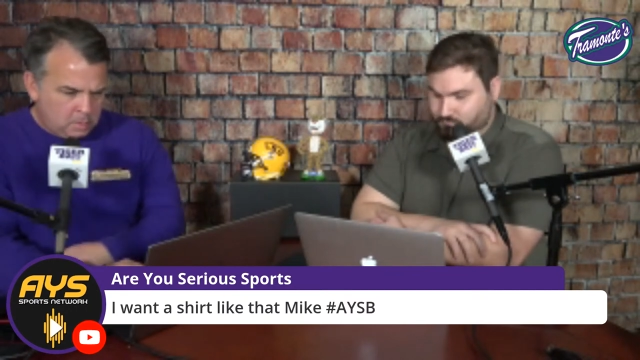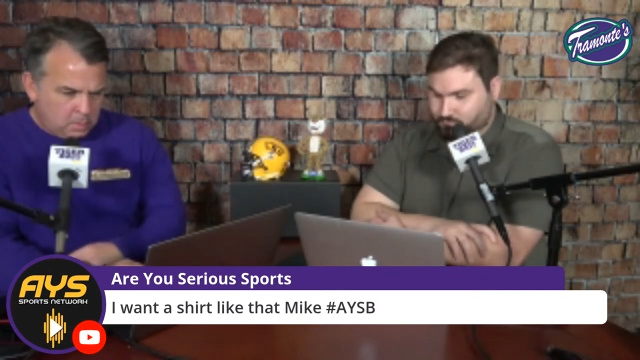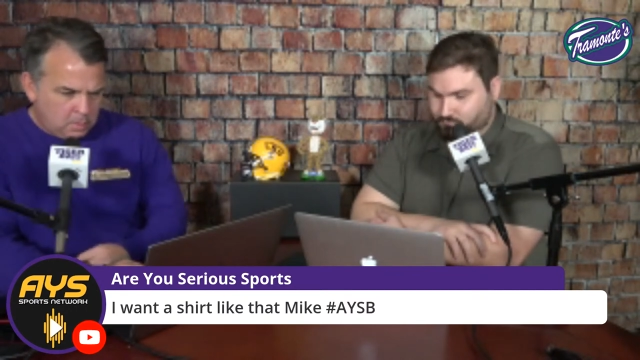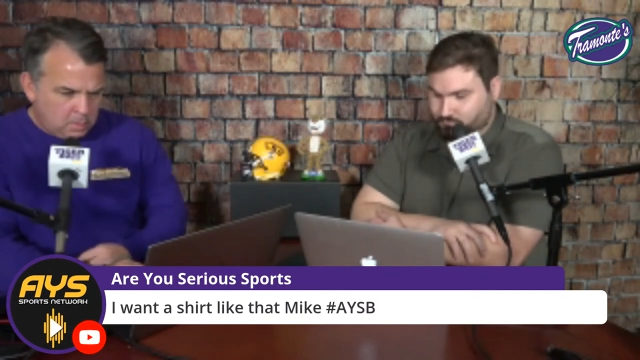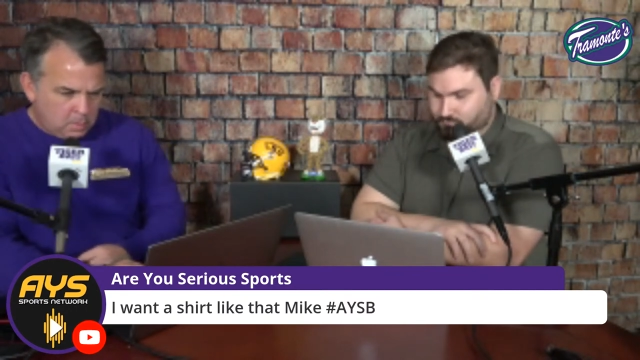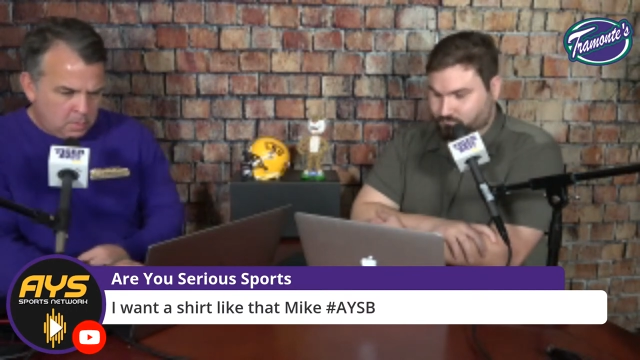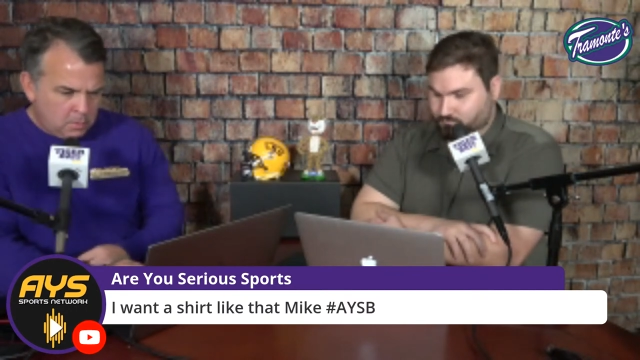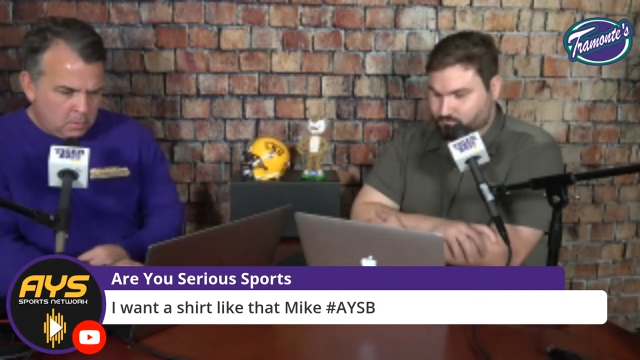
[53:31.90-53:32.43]

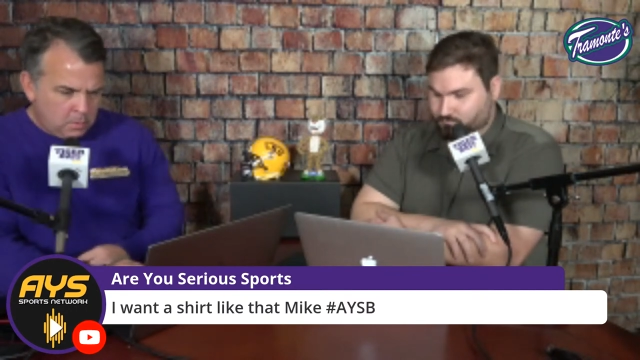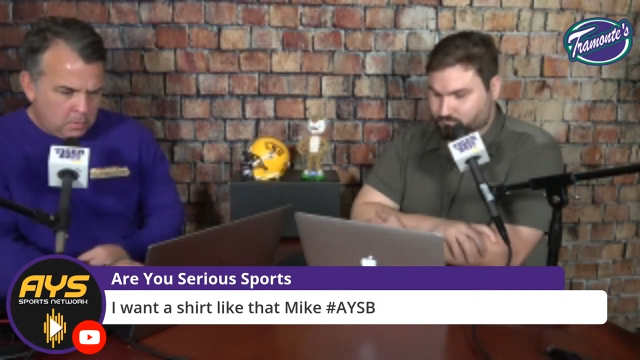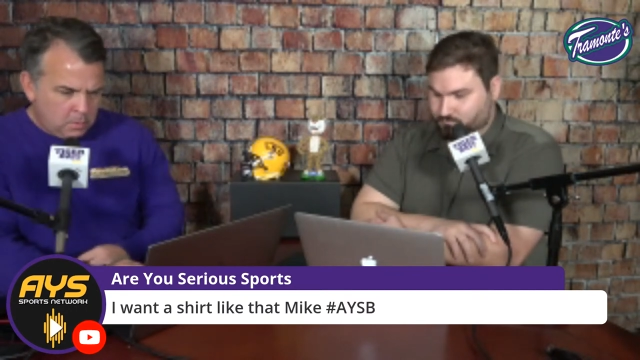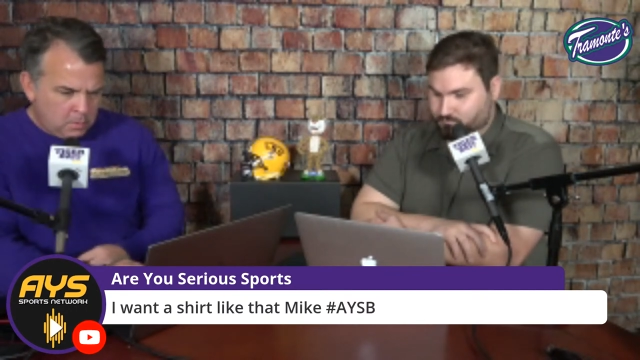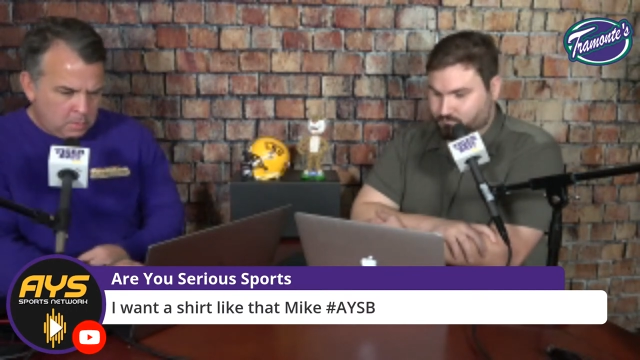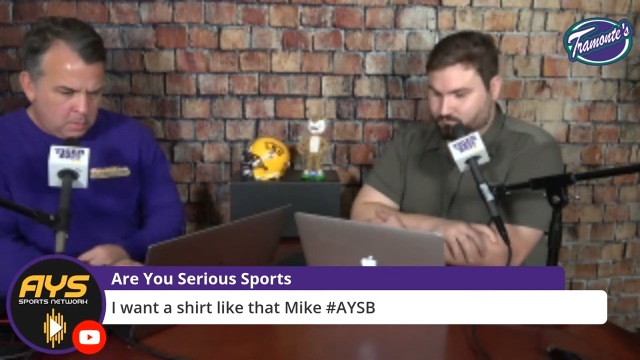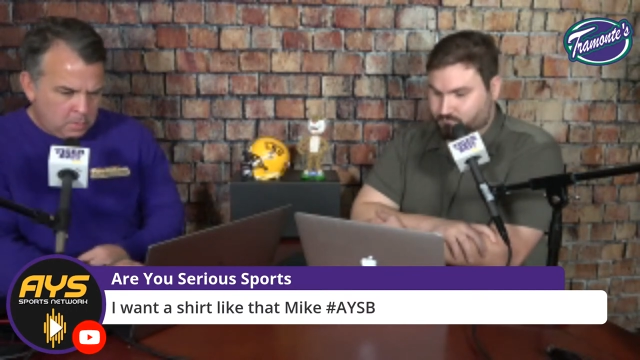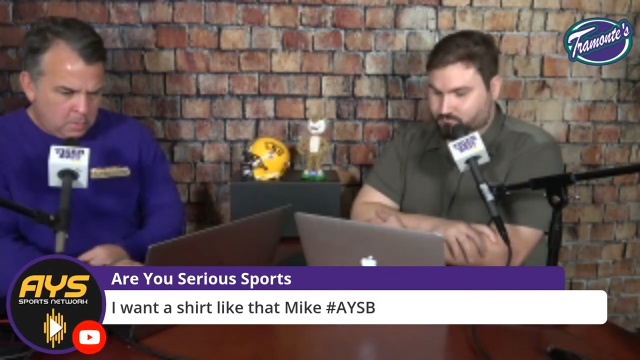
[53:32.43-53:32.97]

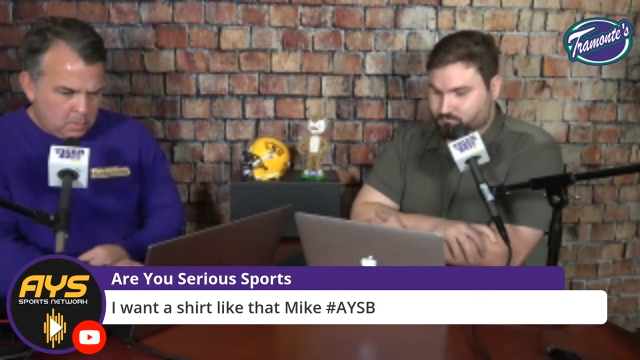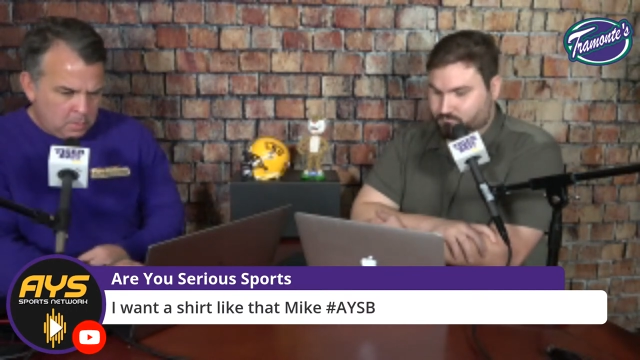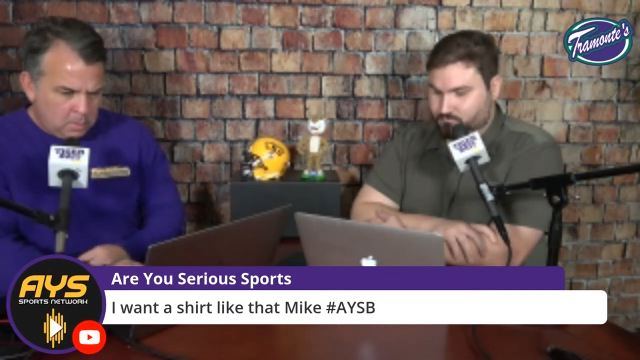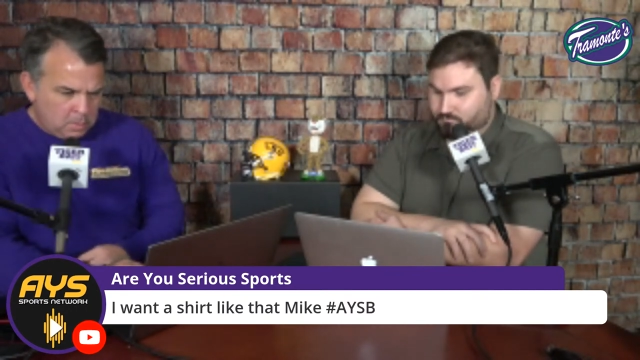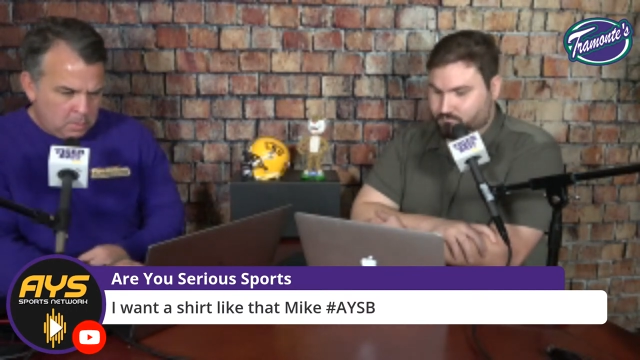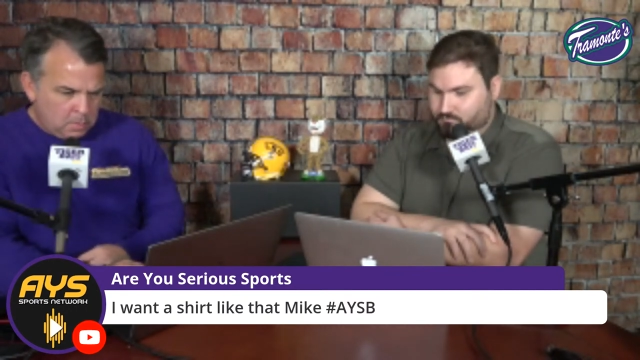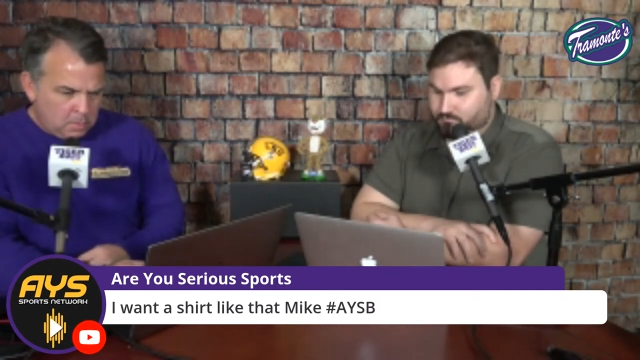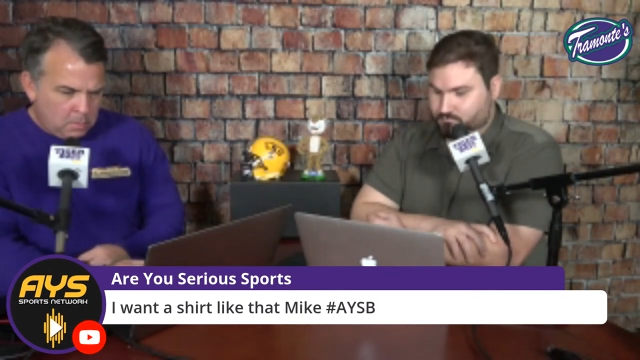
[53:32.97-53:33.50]

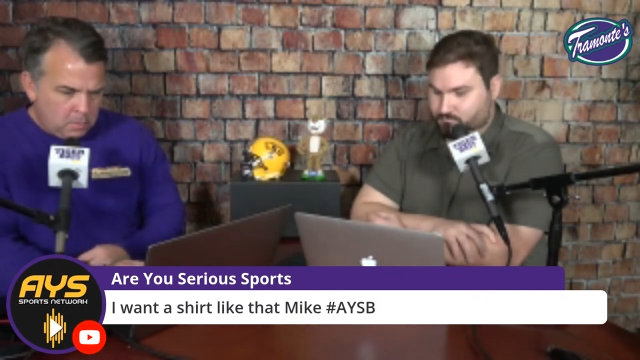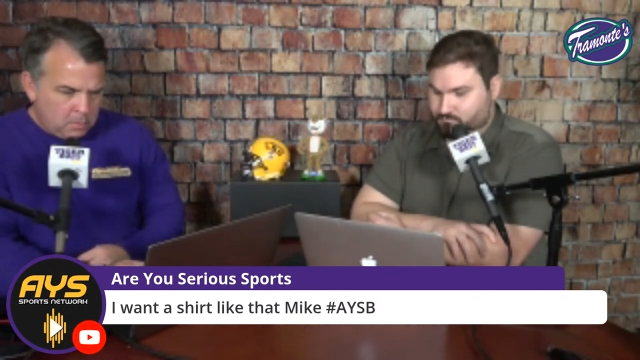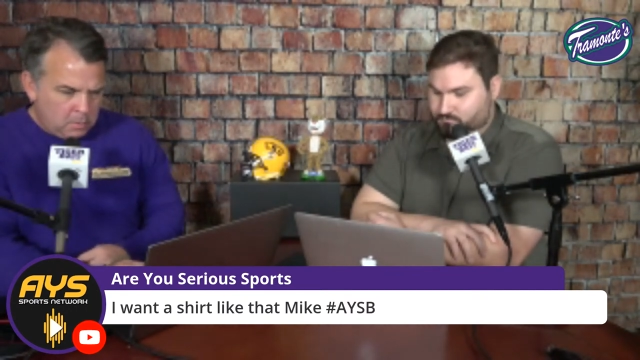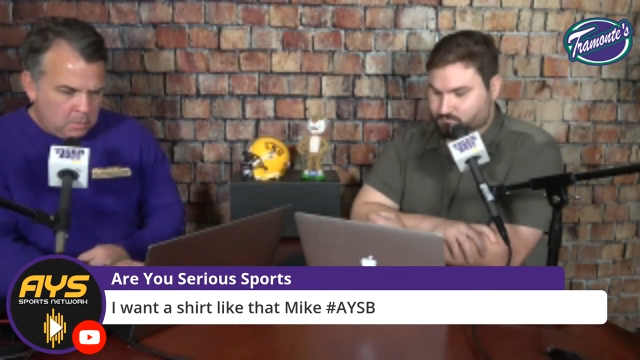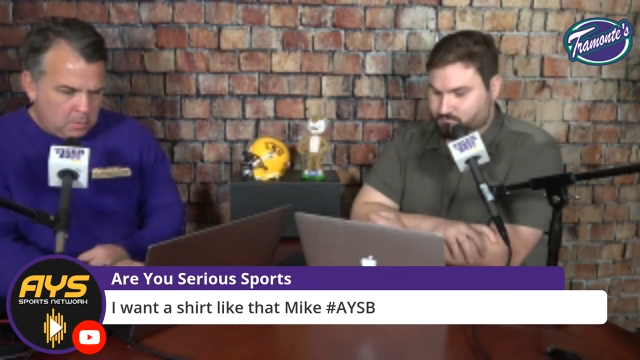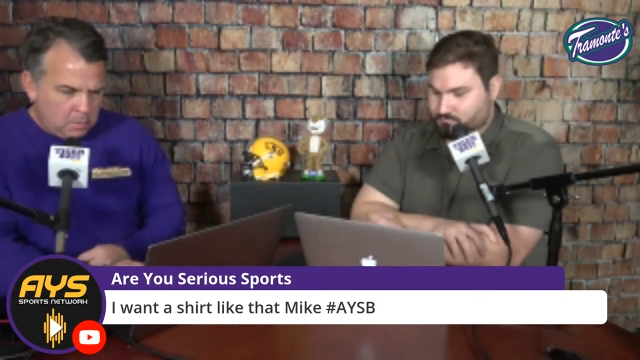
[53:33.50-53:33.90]
Nobody speaks.